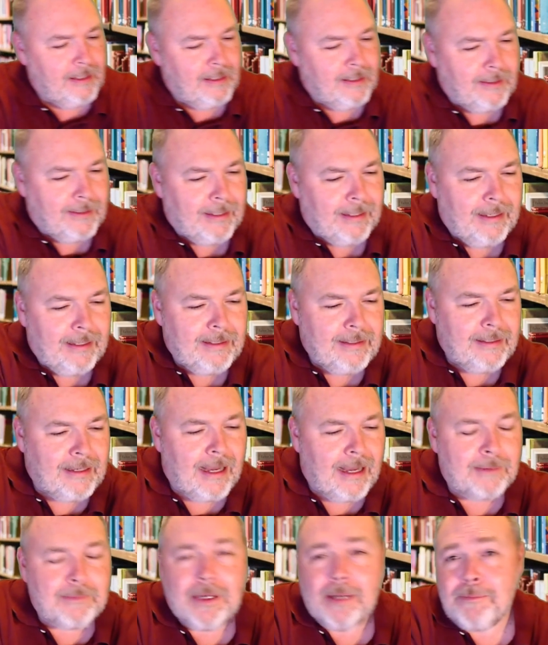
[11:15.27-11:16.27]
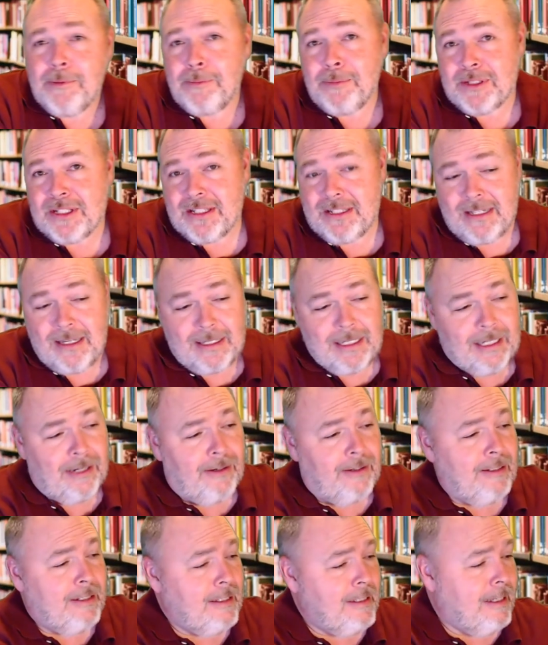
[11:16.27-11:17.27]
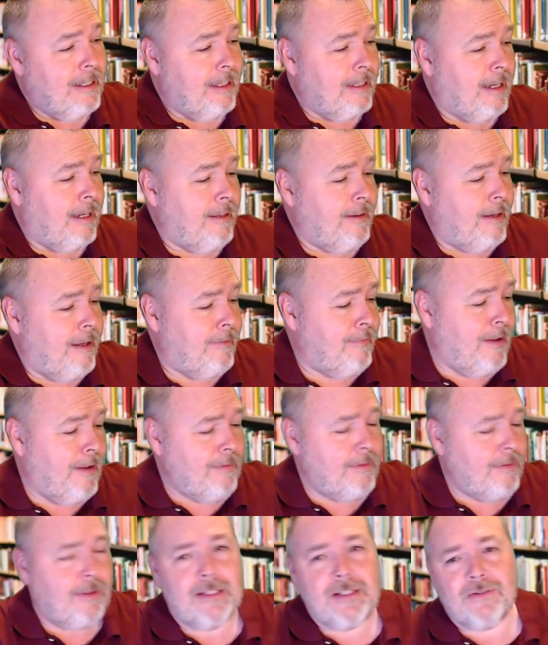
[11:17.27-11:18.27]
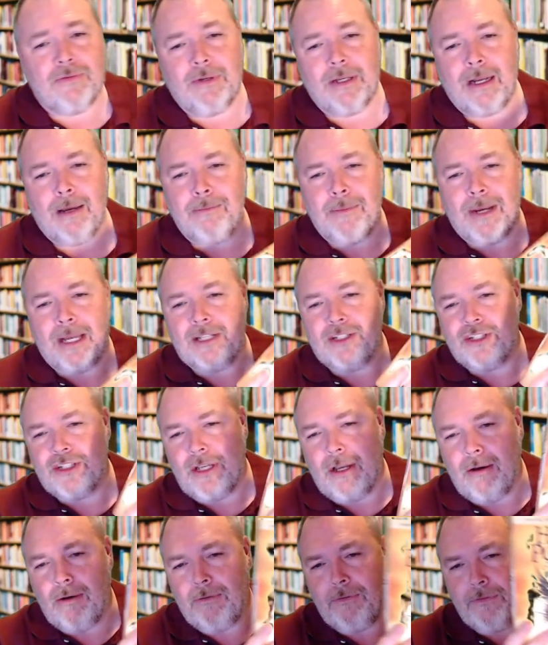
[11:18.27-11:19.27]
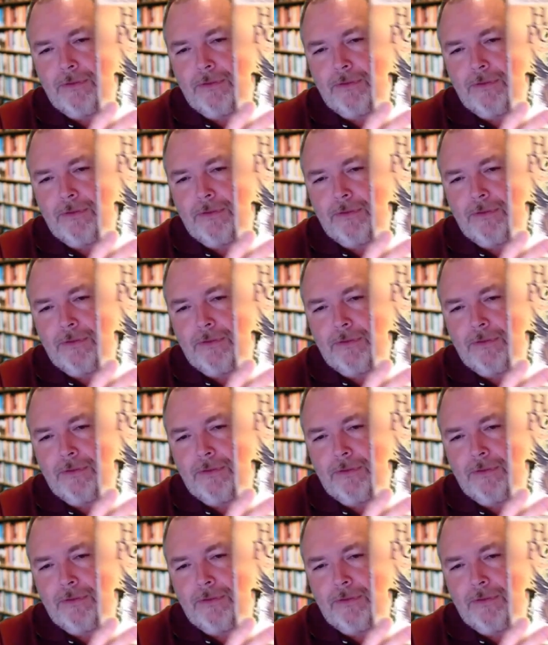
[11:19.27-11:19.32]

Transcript: Okay, I'm, I'm almost done here. I, I found this one on my shelf.